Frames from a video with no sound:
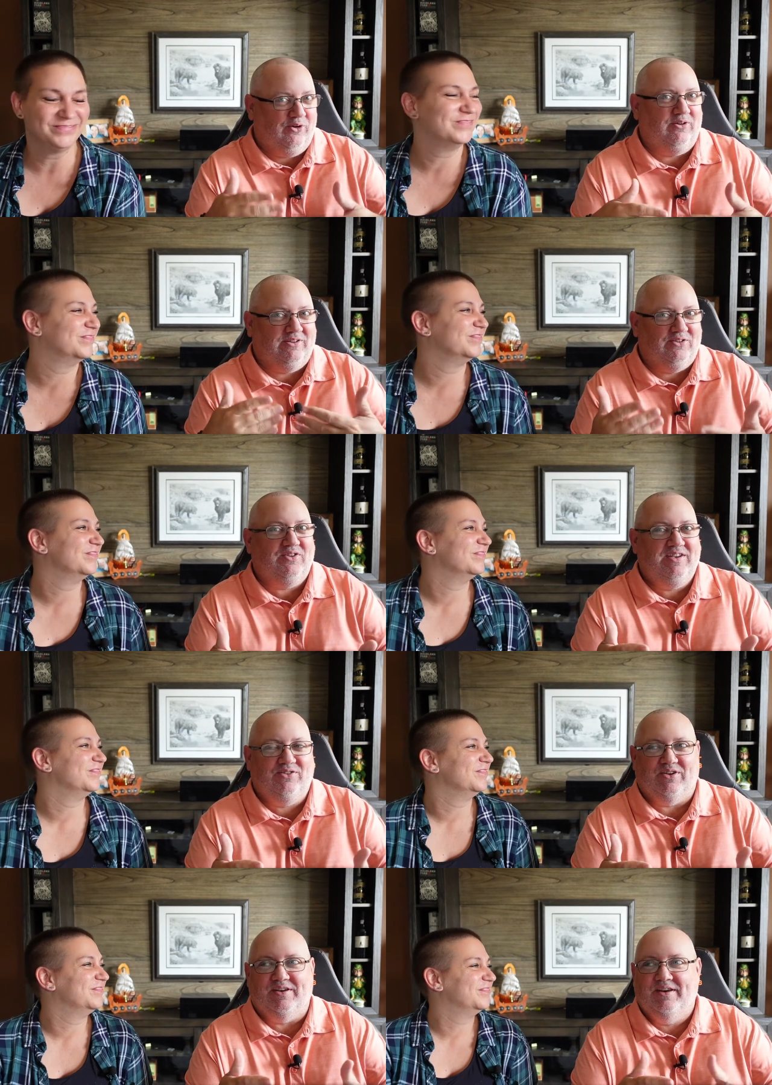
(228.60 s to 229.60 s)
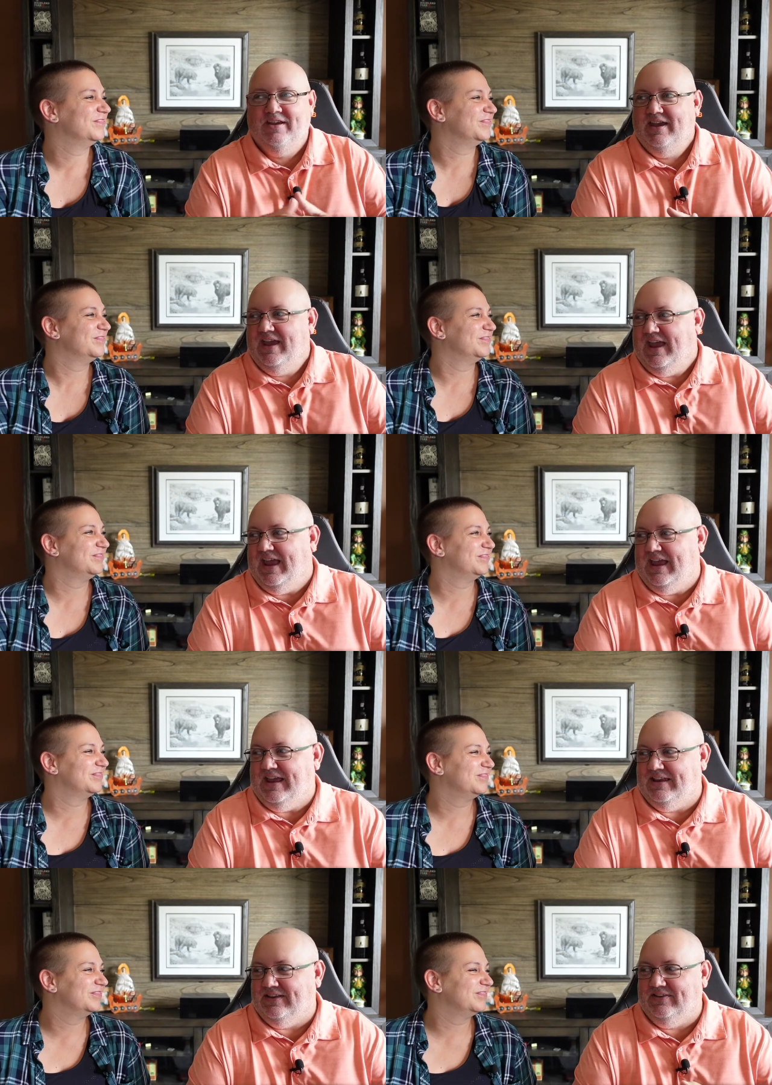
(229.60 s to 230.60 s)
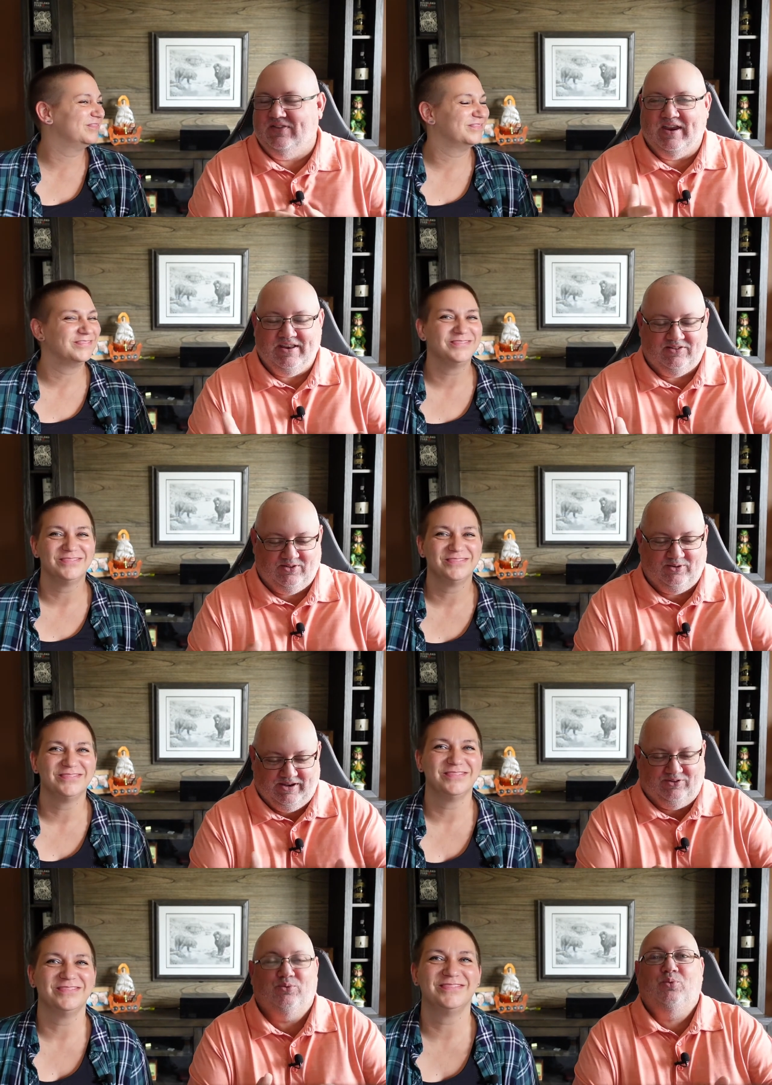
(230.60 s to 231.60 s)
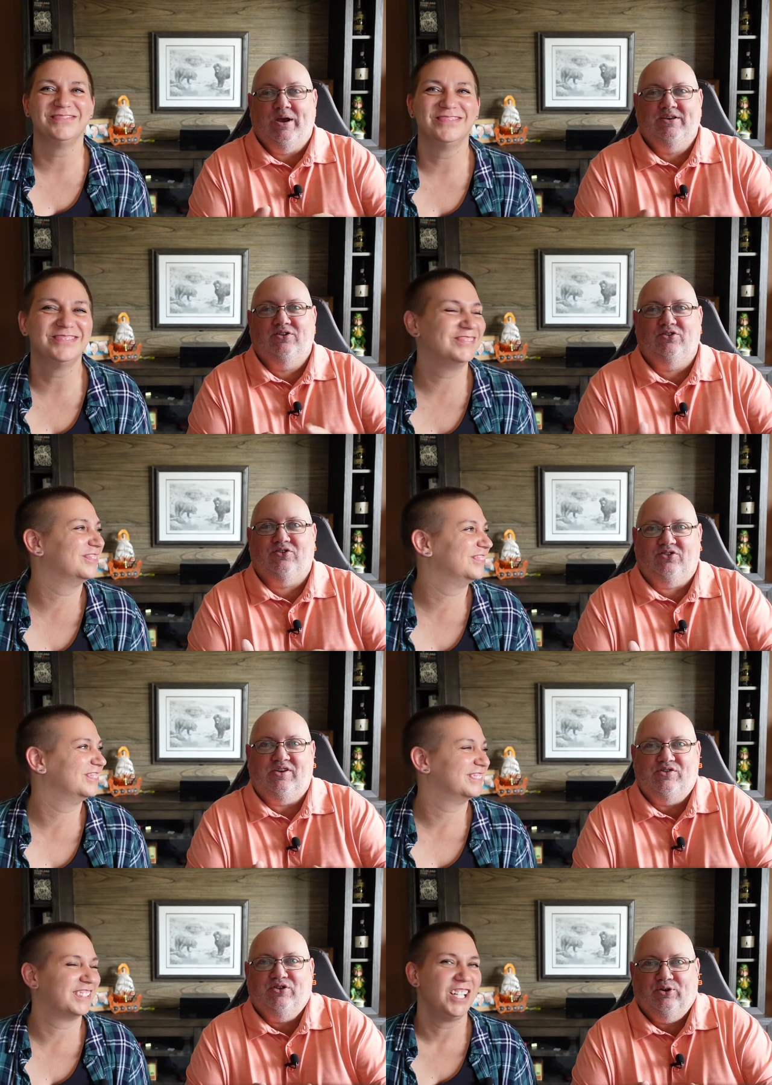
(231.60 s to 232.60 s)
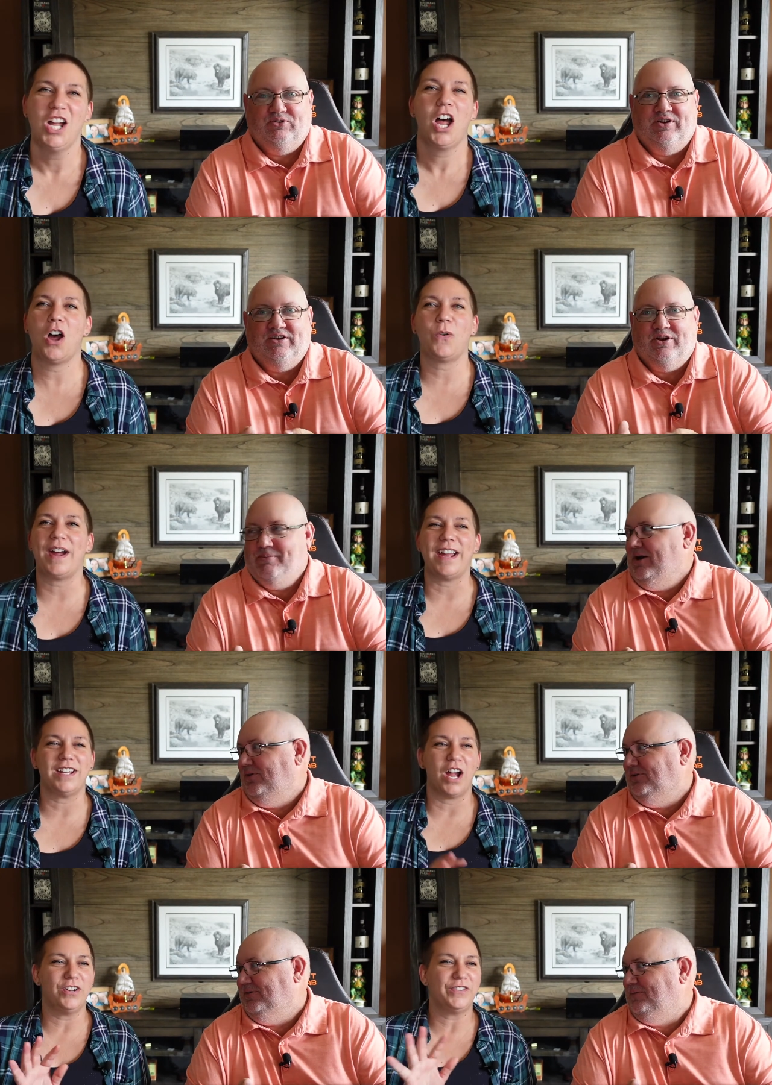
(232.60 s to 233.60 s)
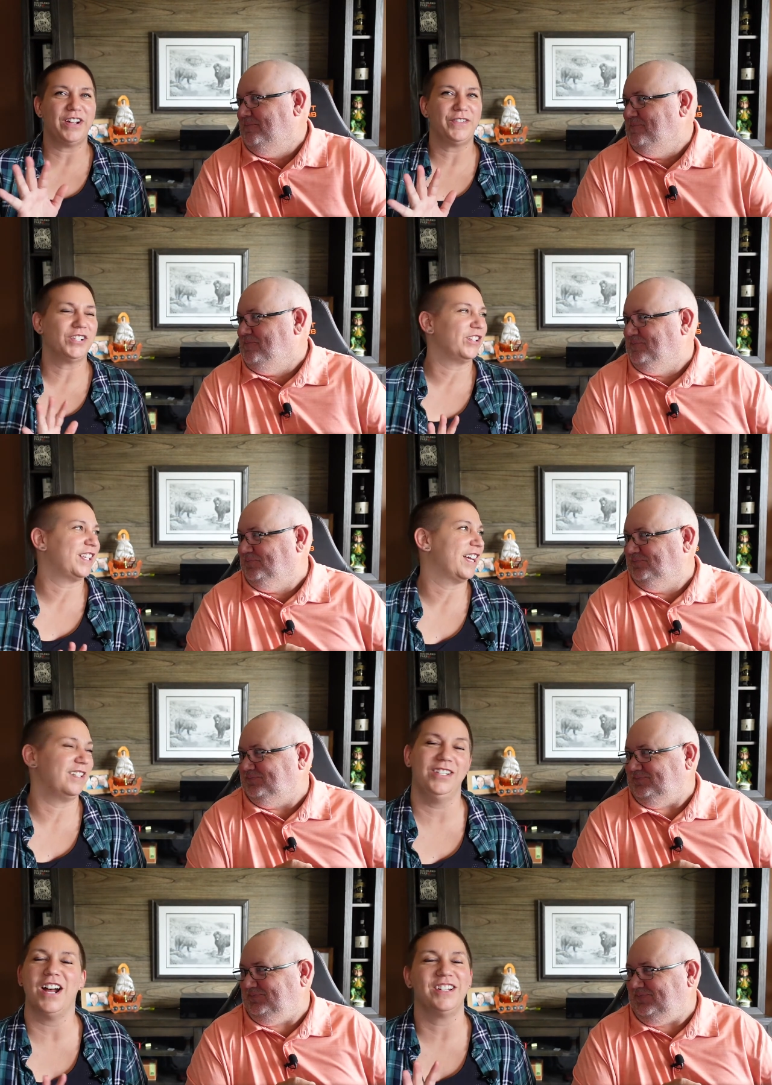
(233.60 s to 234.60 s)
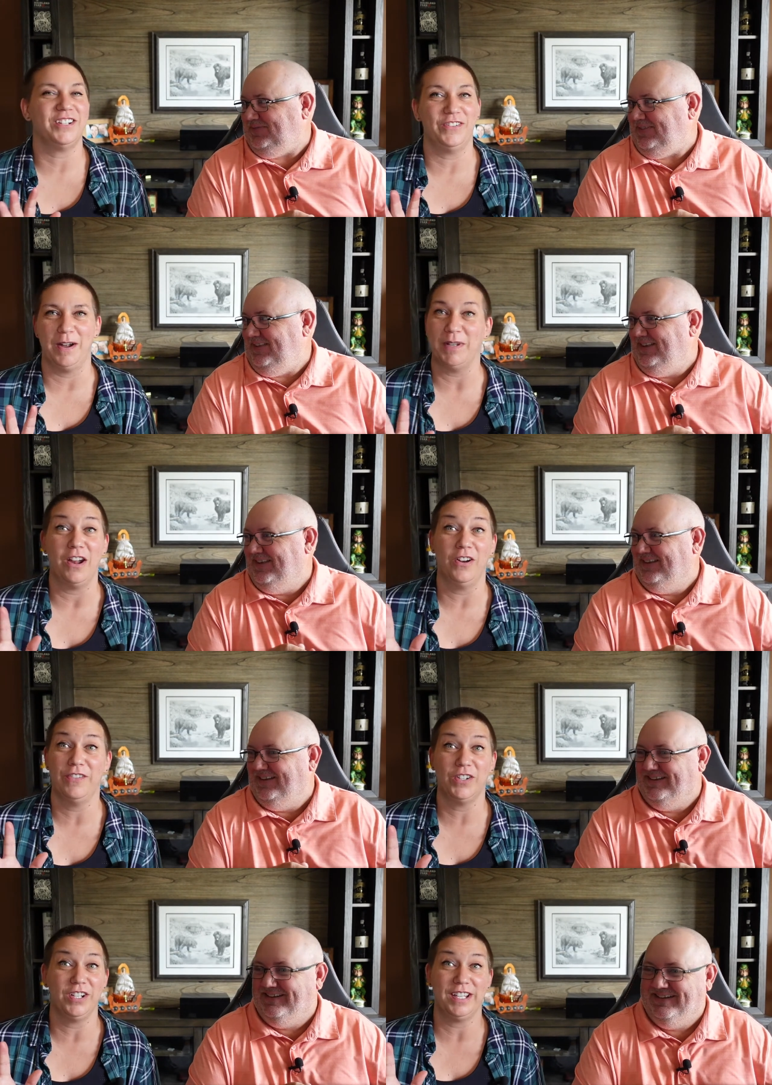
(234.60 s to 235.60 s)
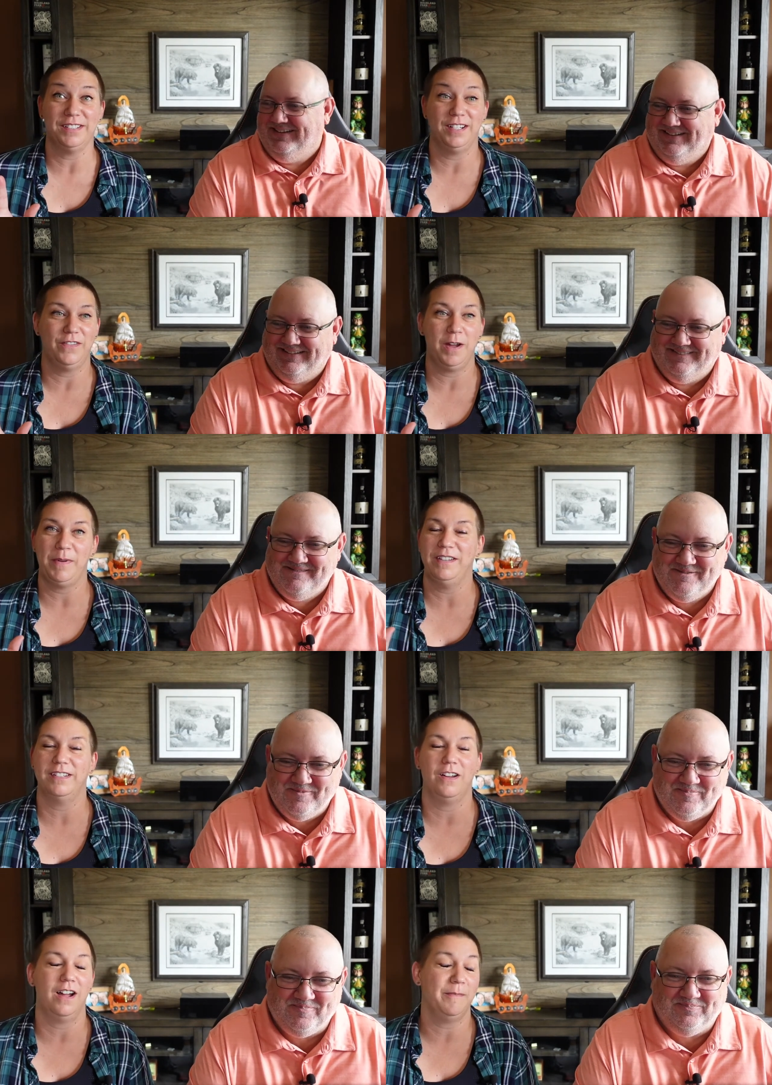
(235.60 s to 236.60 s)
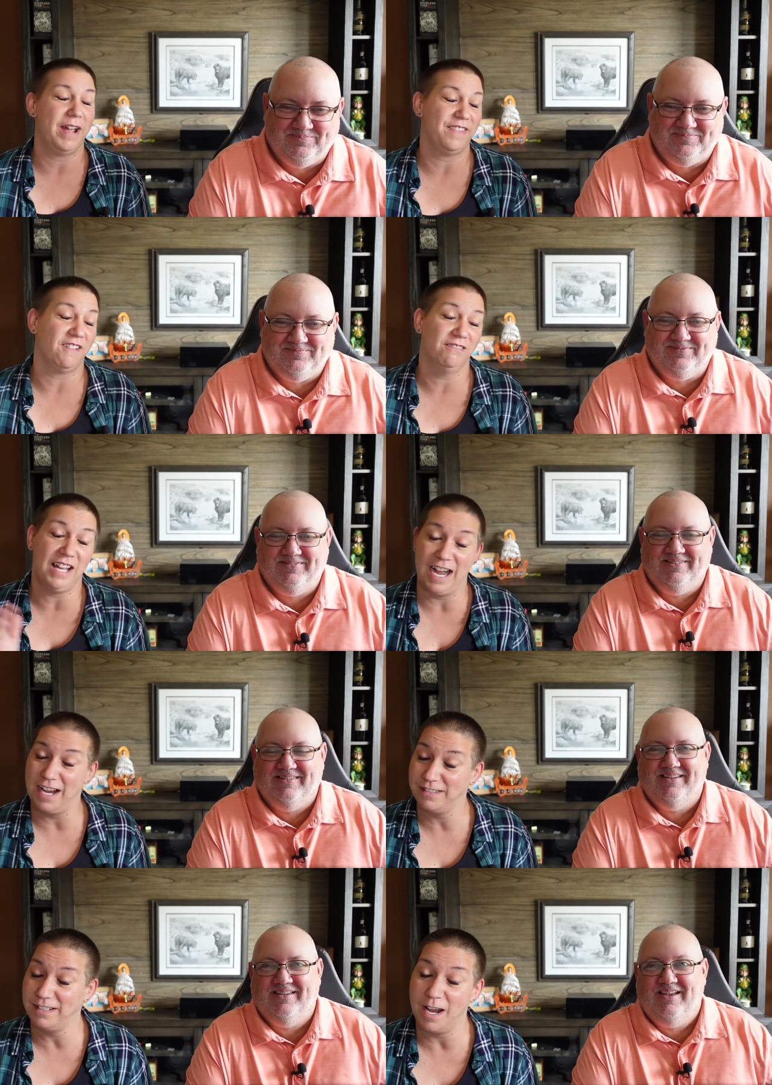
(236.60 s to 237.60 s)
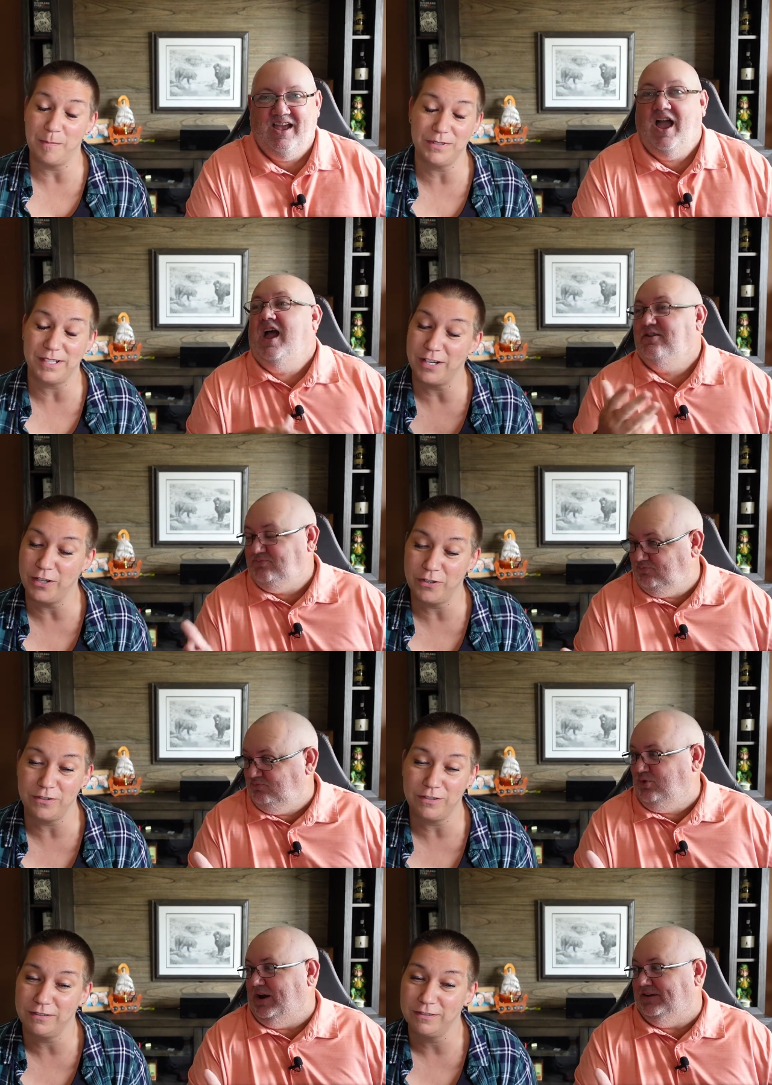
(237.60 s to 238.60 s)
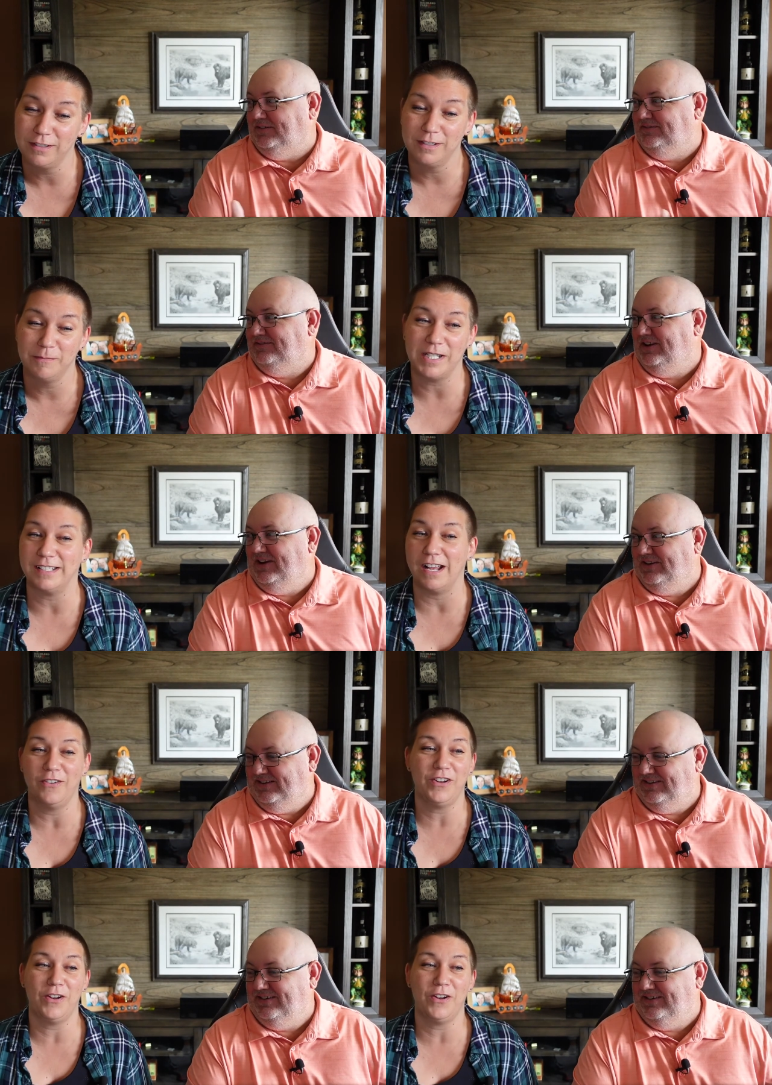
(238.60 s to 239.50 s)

Speaker 1: current season. And then it's okay. So when does season thirteen? Oh, I,
Speaker 2: I, don't ever look that. Not to interrupt, I don't ever look that stuff up until I'm at the last episode, right? Because I don't